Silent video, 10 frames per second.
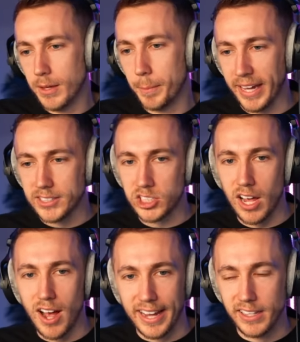Big
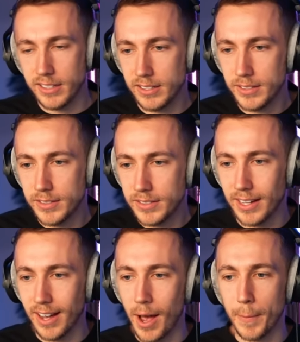Psy,
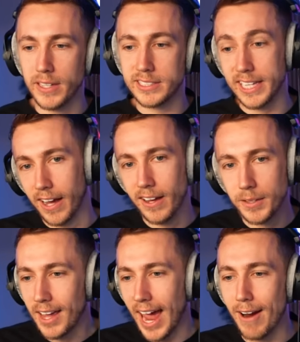I'm a singer,
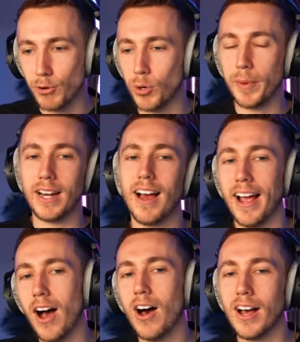everyone will be
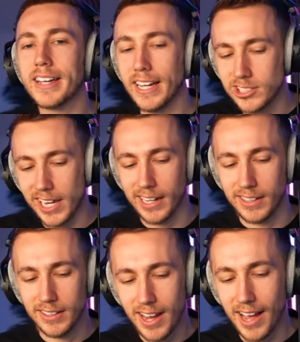like, oh, okay,
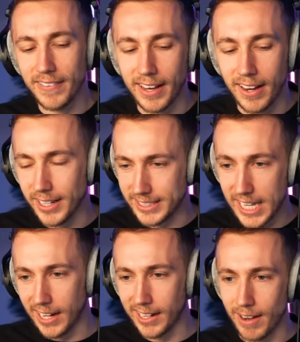sing. And then I
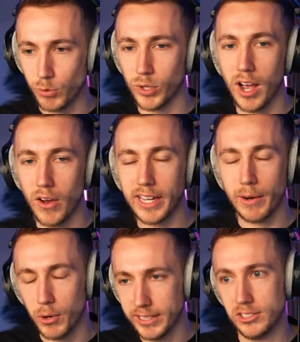sing and everyone will go, okay,
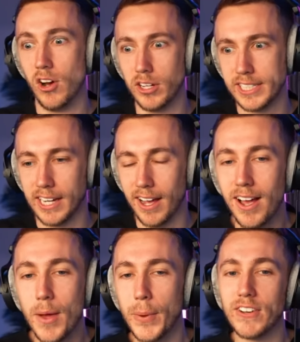well, he's not a singer.
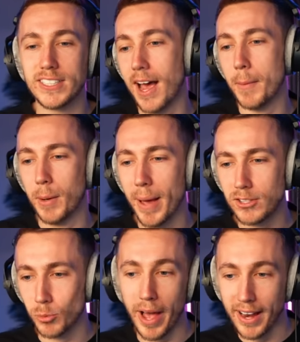But if I say I'm in a
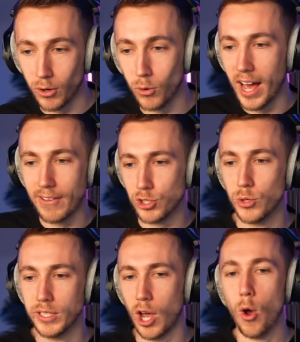metal band, all I have to do
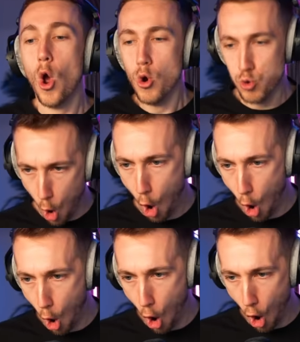is go,
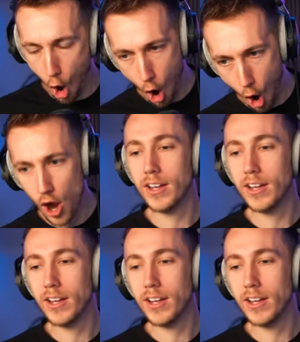and